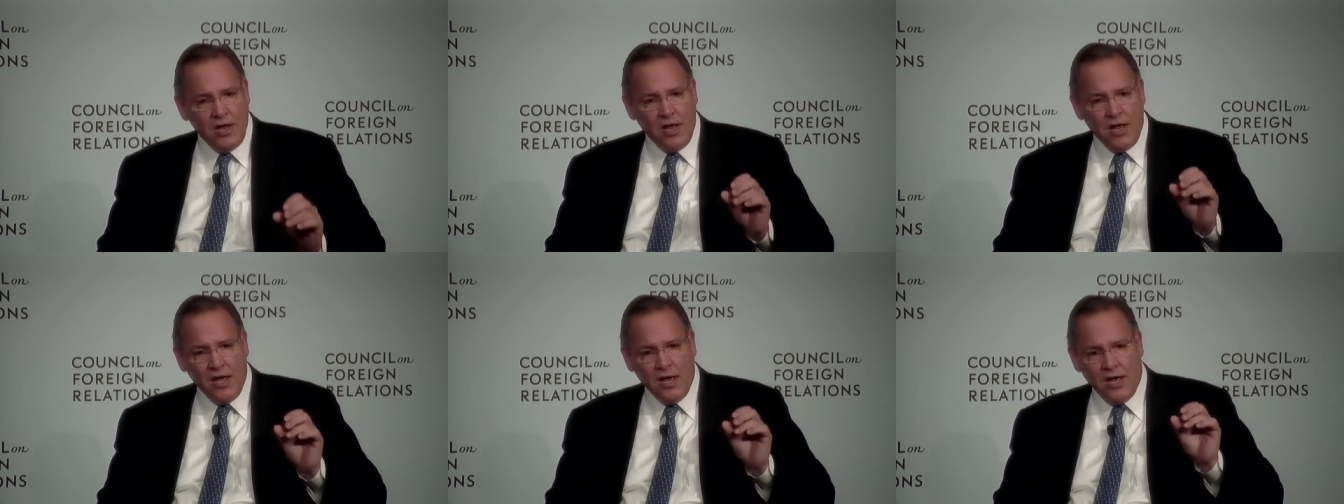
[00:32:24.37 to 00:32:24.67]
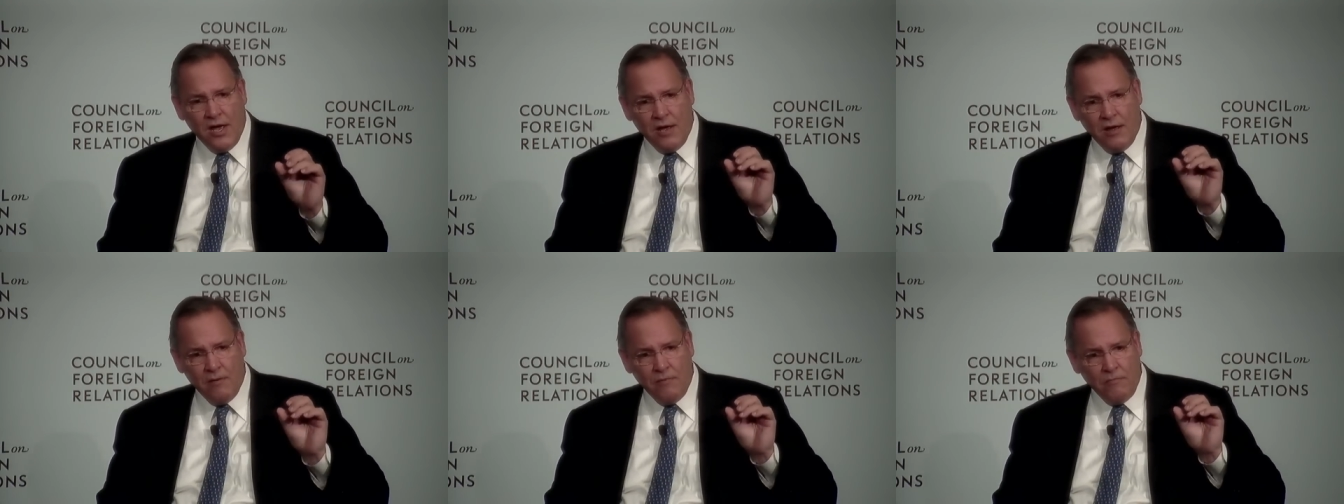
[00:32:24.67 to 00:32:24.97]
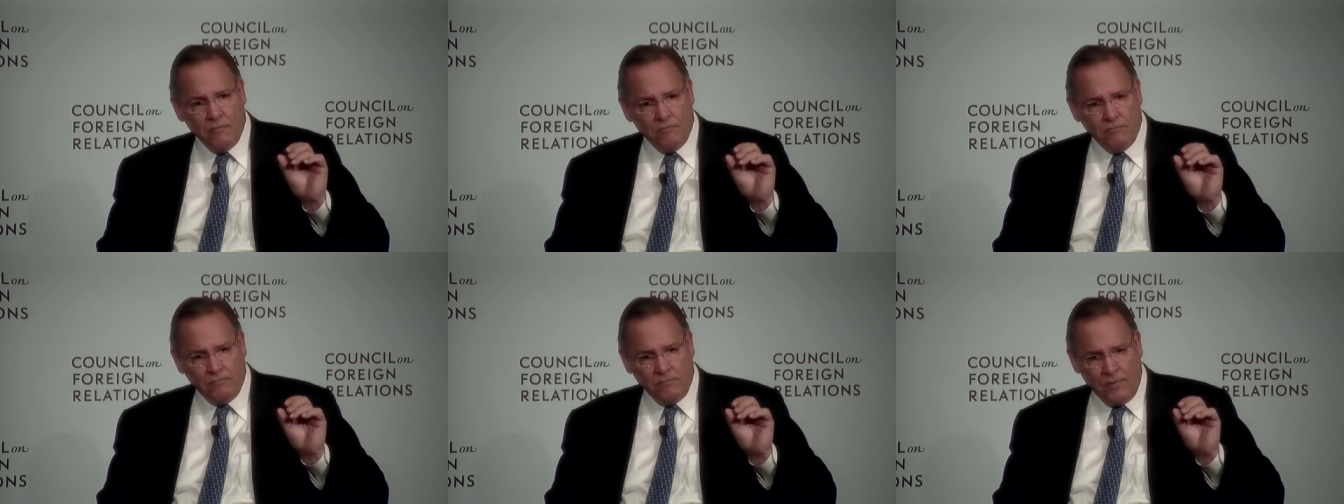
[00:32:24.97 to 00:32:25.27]

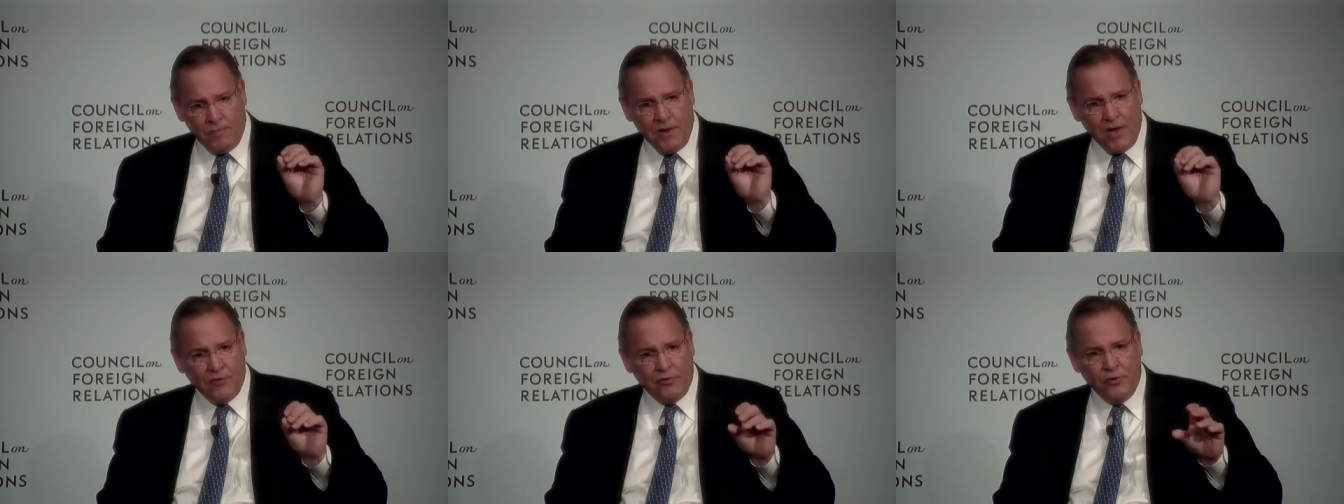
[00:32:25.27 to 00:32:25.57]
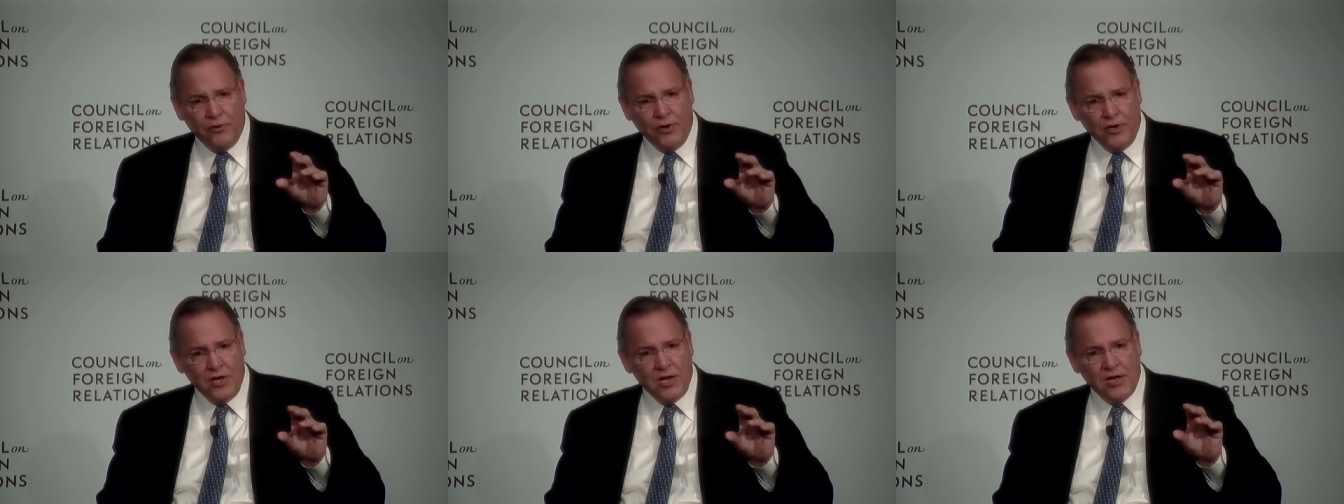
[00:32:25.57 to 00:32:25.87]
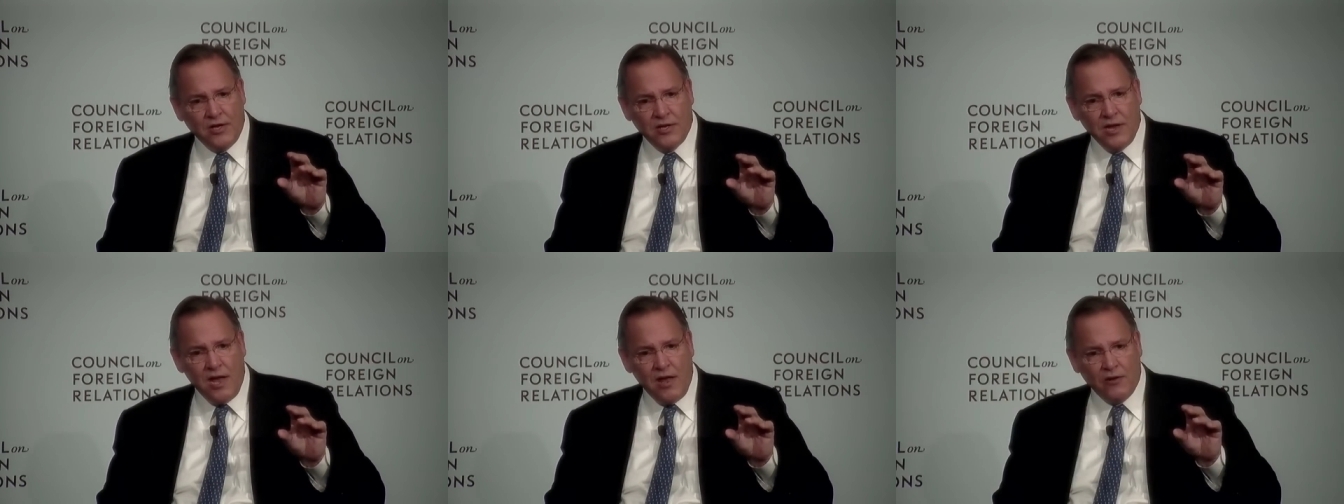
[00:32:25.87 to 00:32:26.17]
um, about
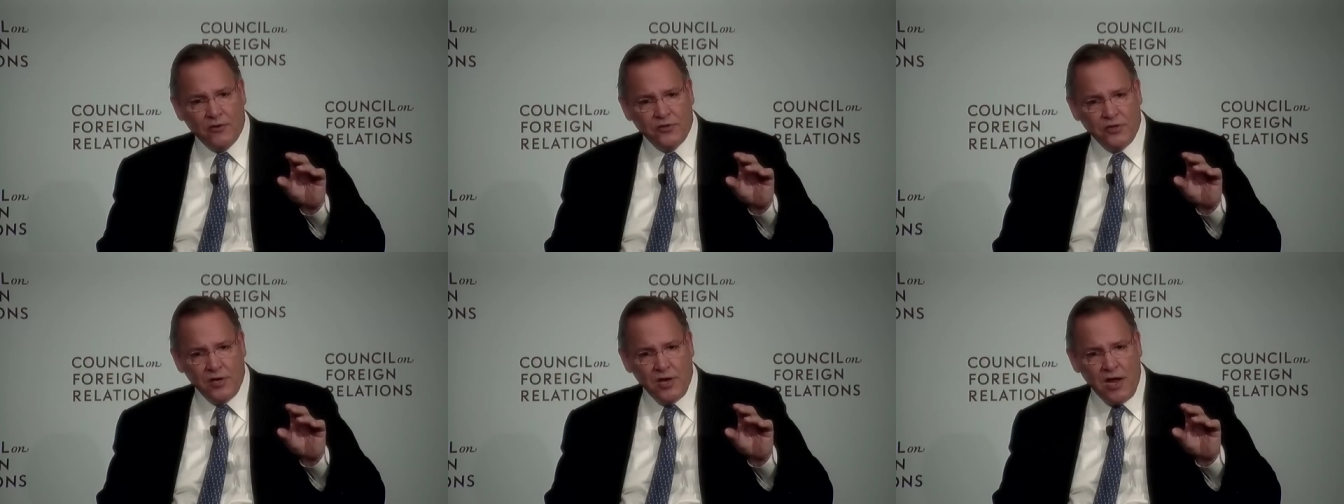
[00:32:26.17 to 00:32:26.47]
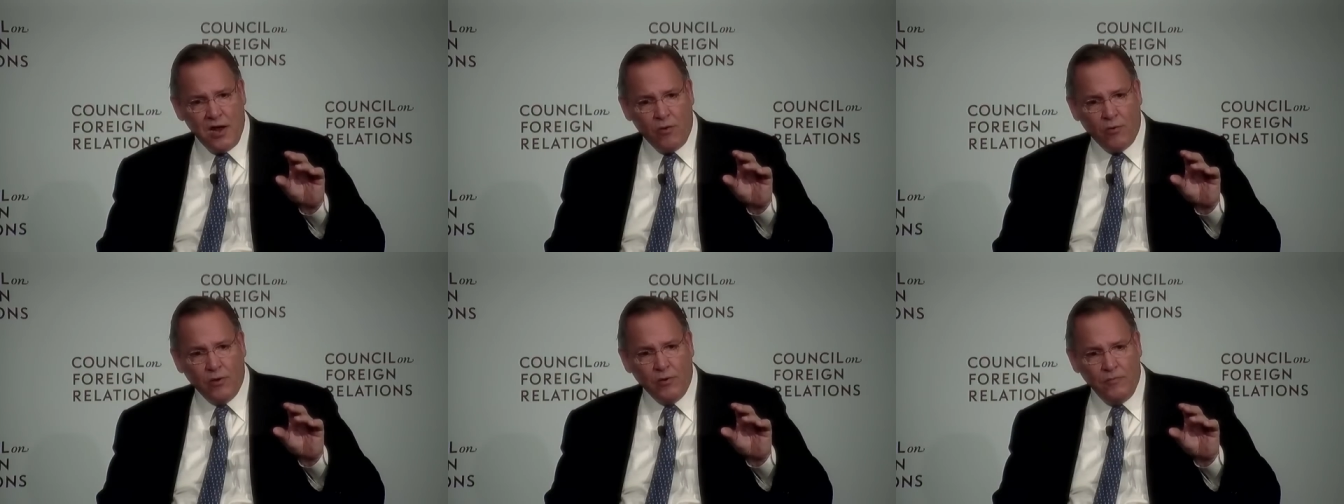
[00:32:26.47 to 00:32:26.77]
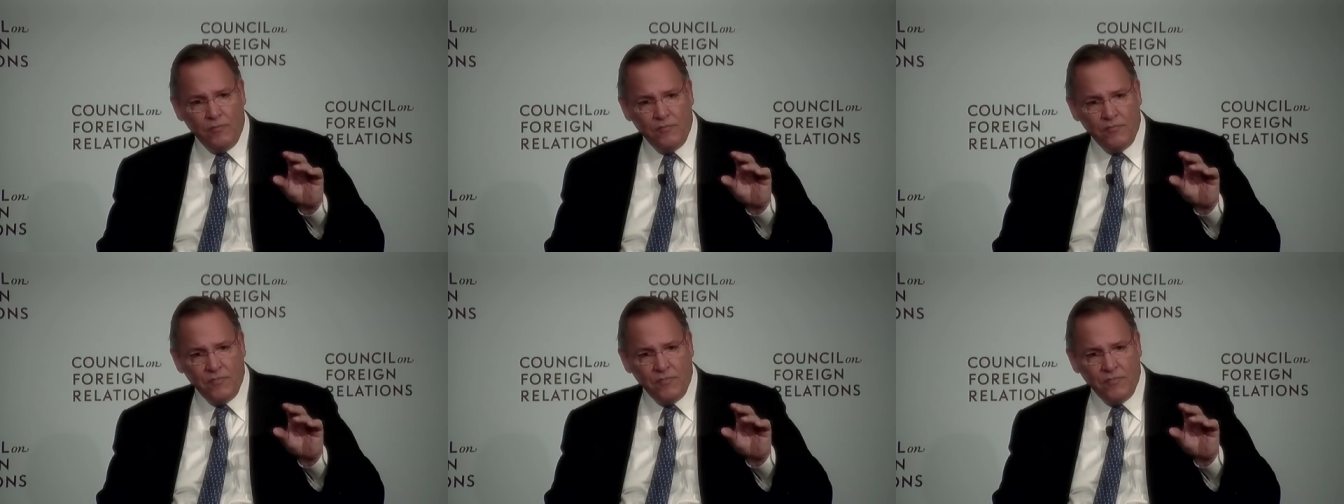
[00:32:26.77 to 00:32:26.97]
thirty-eight dollars an hour.